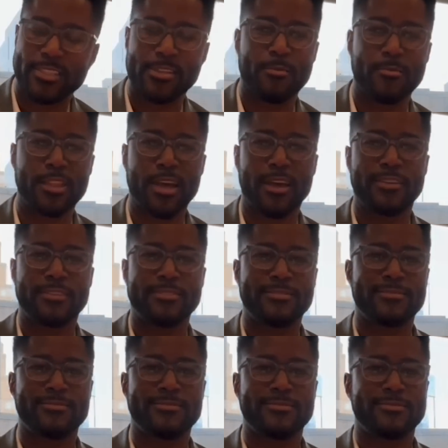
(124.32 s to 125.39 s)
Something like
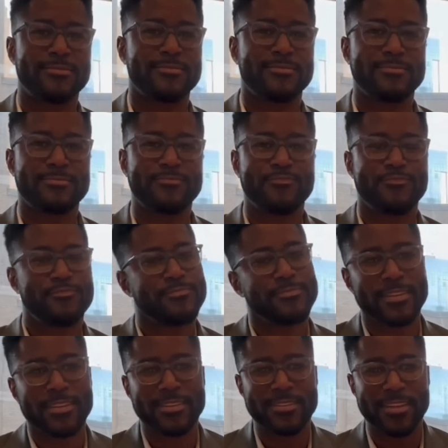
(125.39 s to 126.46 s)

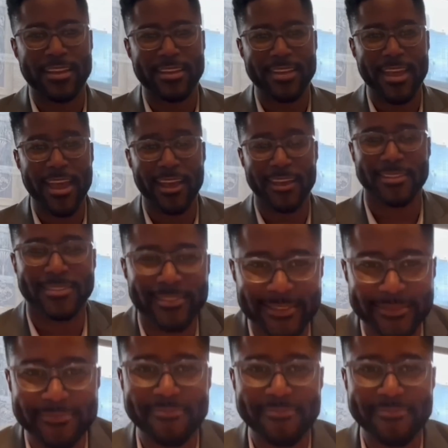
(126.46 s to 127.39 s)
Second Act.